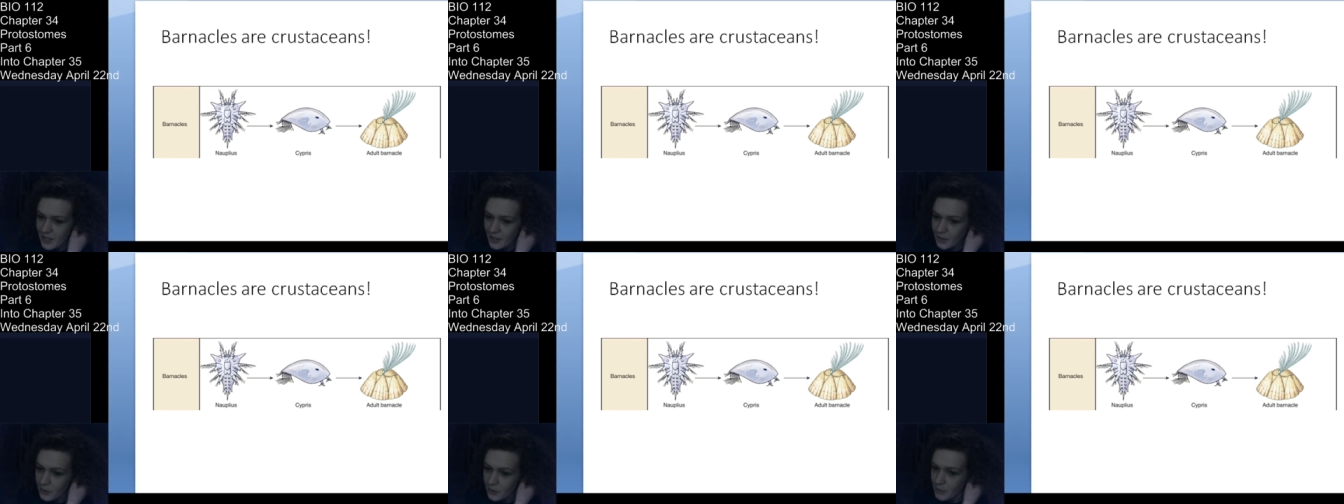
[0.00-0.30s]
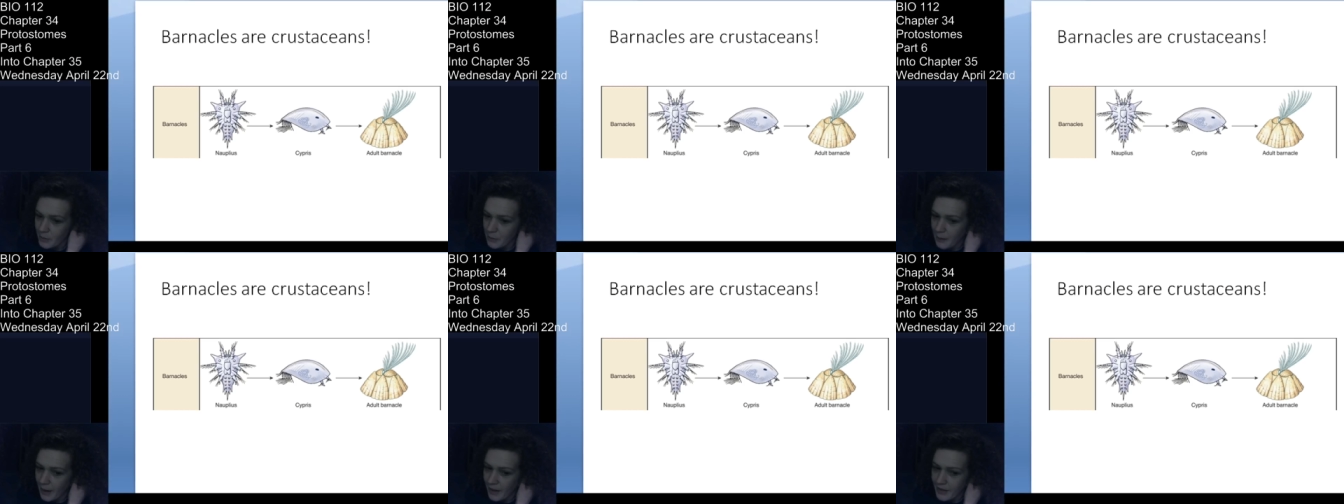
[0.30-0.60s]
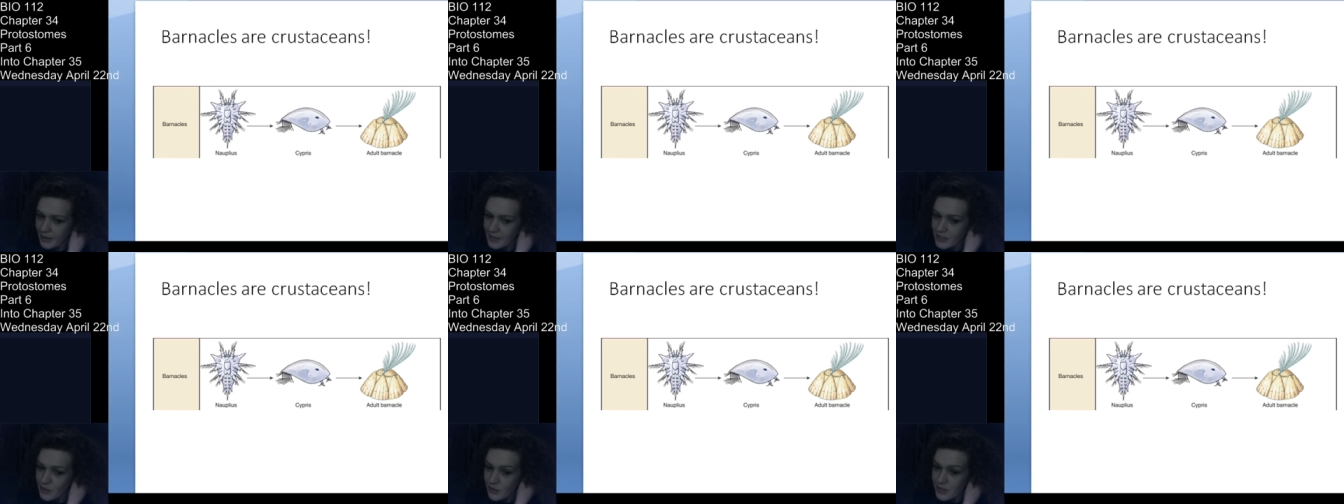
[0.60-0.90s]
to tell you
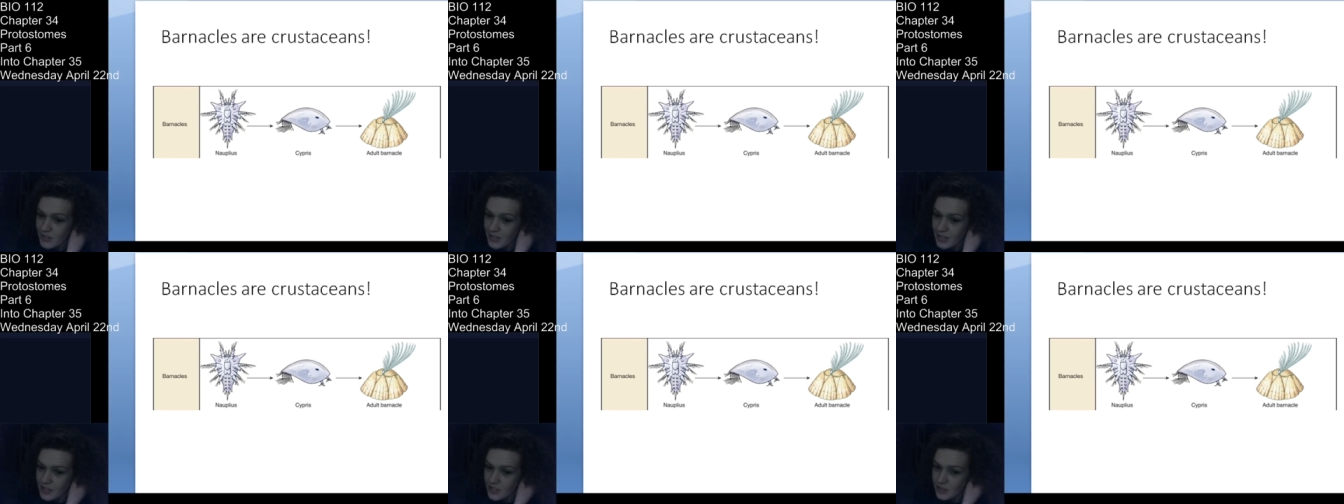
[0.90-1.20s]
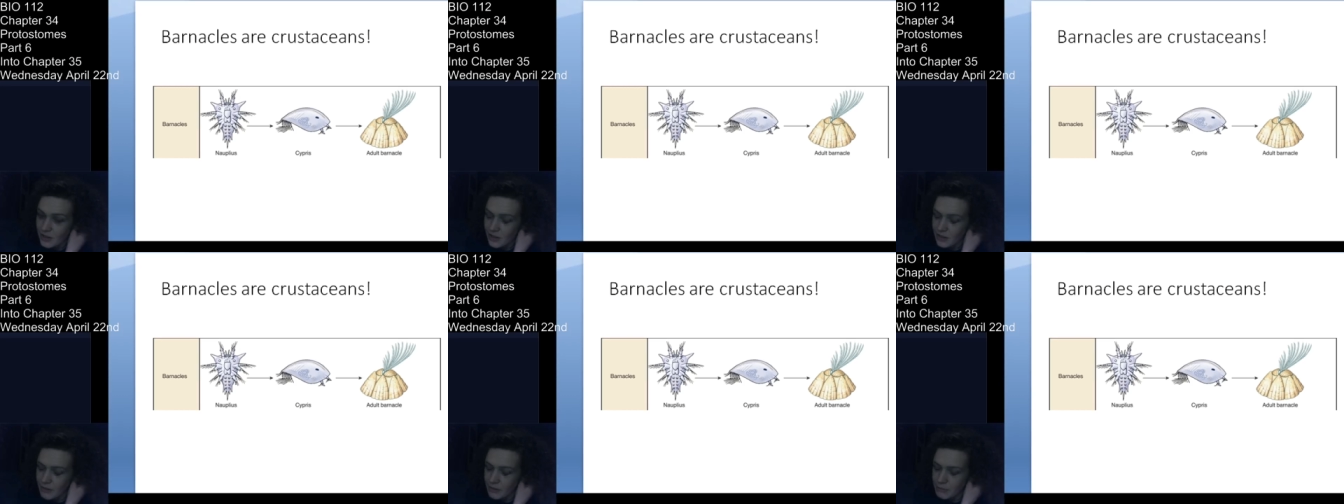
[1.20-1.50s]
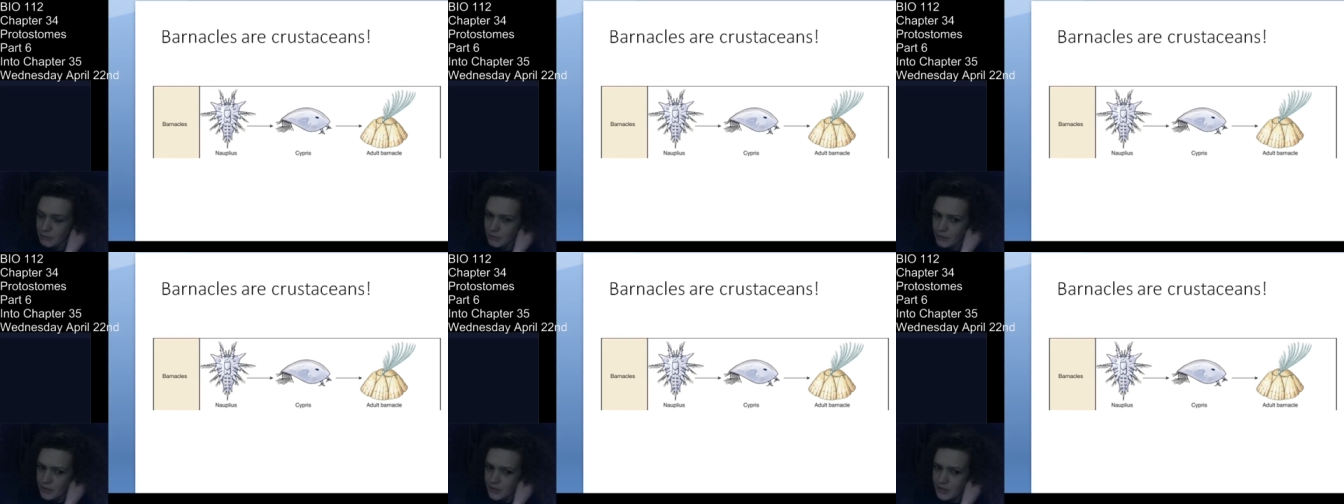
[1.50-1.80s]
about is crustace or er,
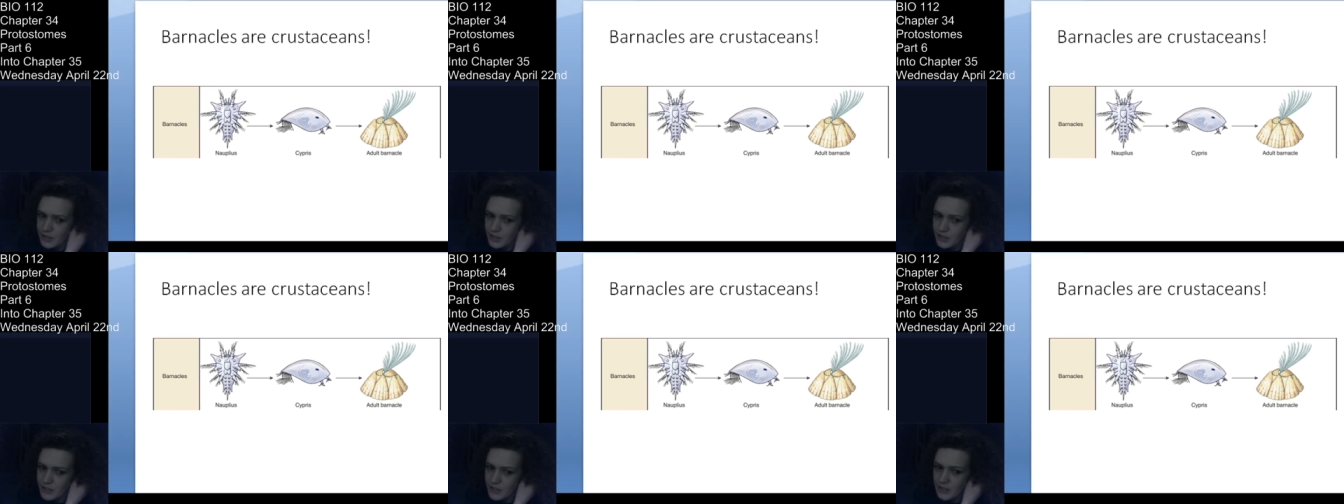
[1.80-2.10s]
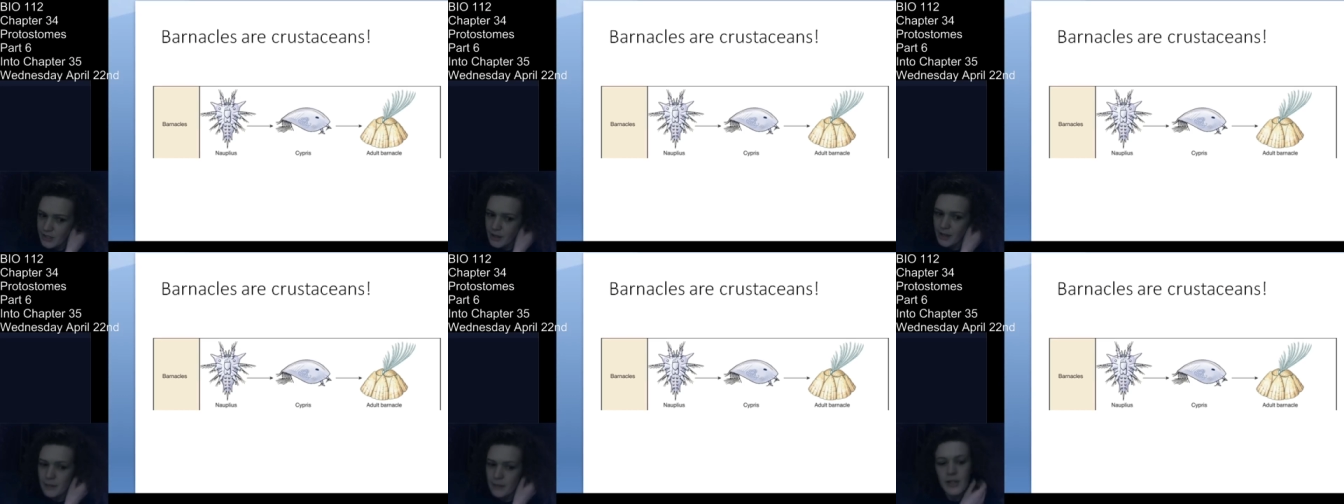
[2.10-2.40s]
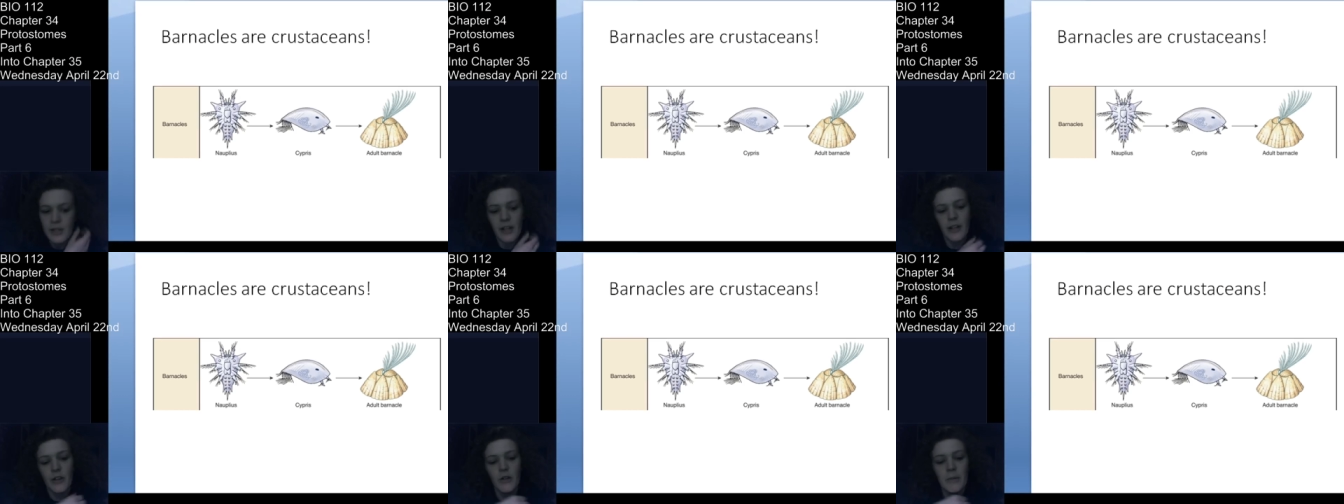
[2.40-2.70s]
crustaceans. I am
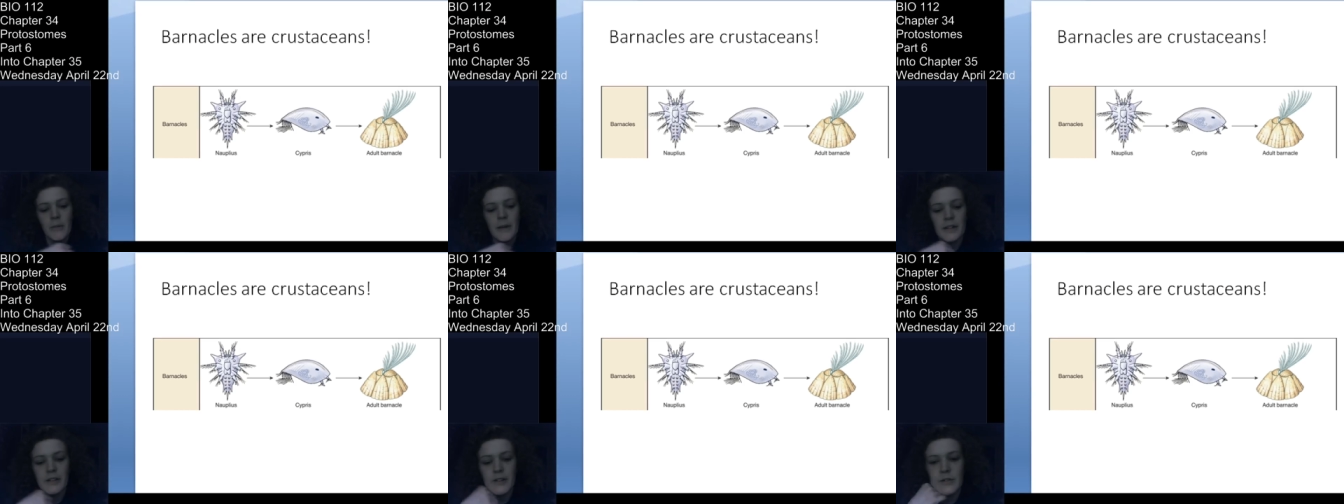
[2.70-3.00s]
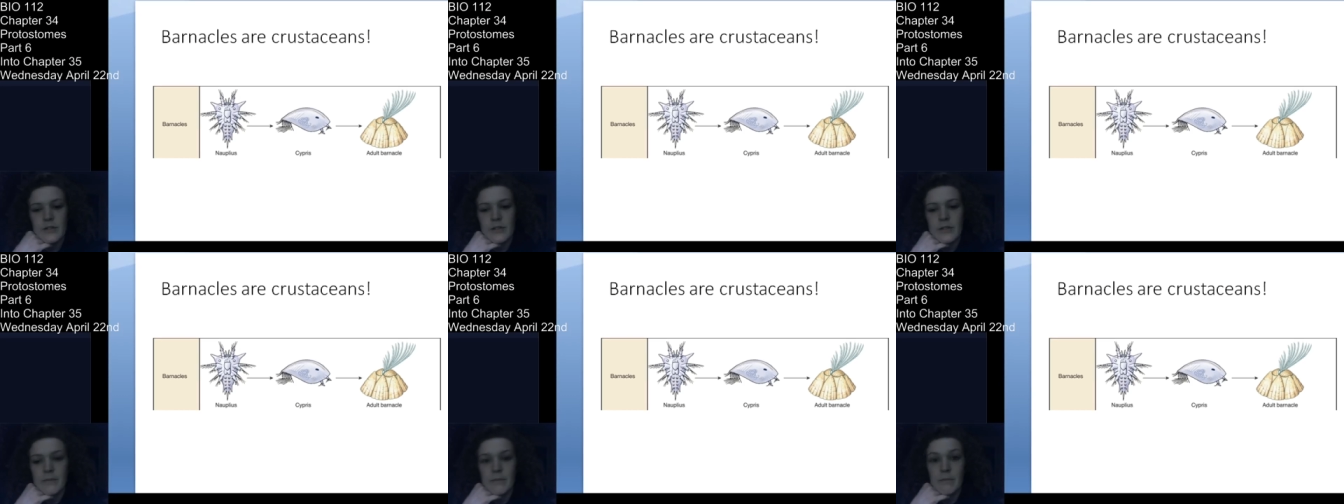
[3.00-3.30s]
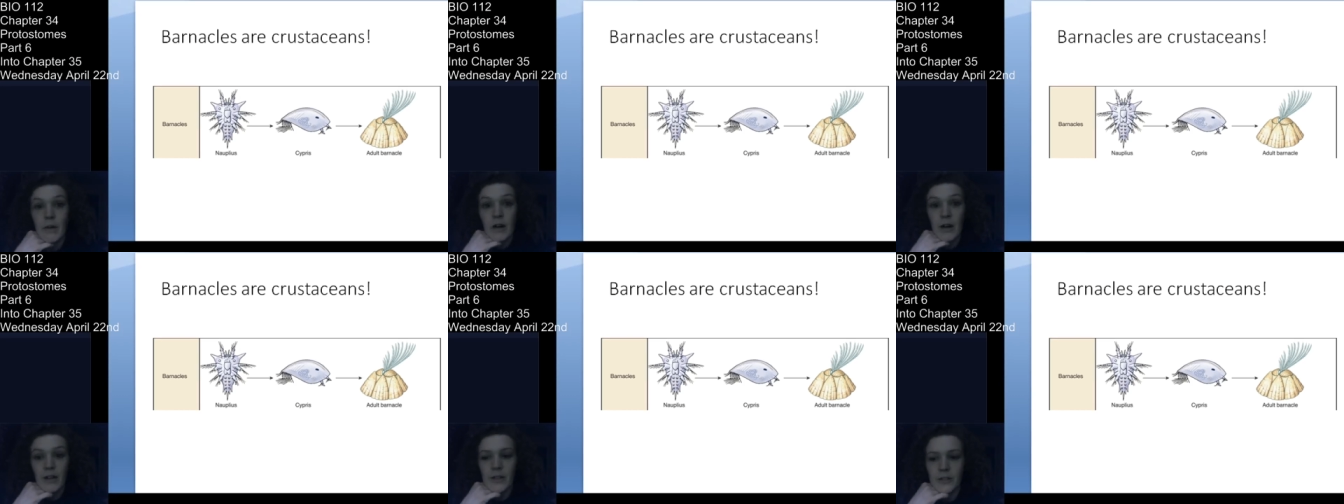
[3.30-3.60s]
telling you about those.
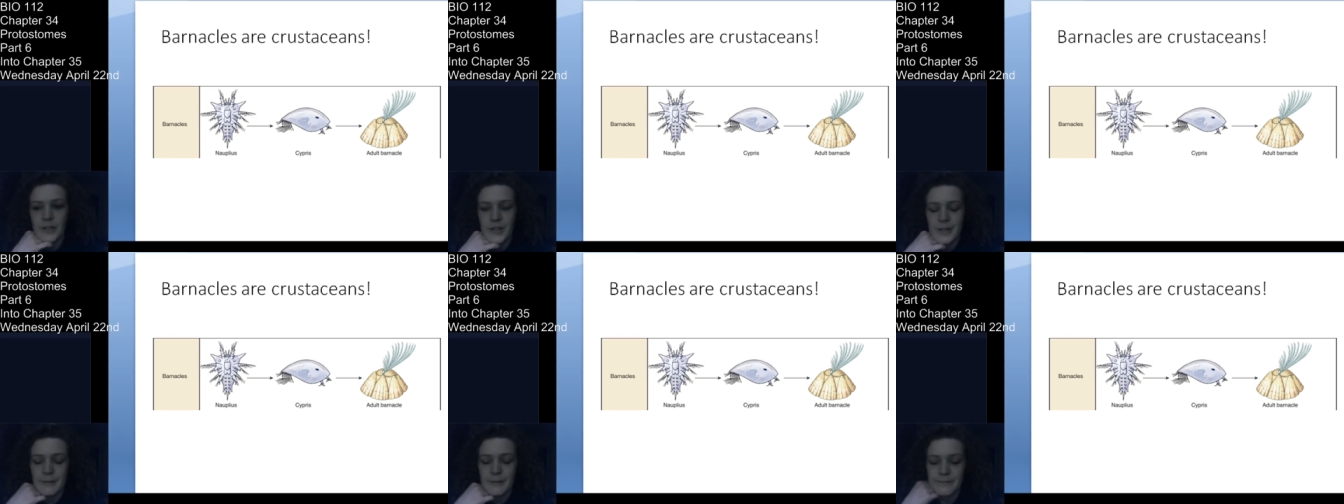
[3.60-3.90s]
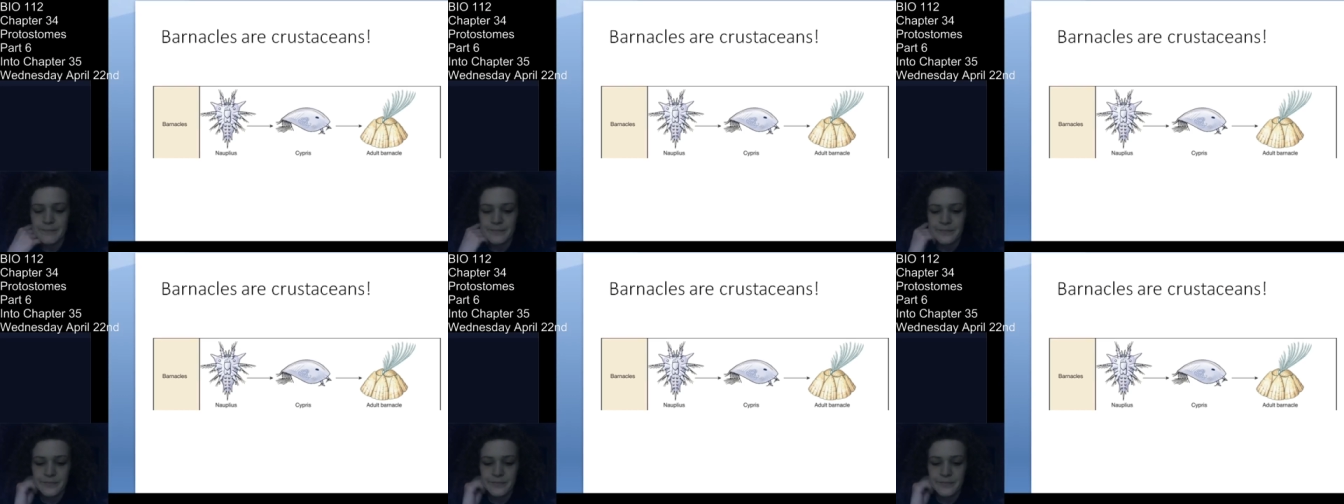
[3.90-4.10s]
Barnacles.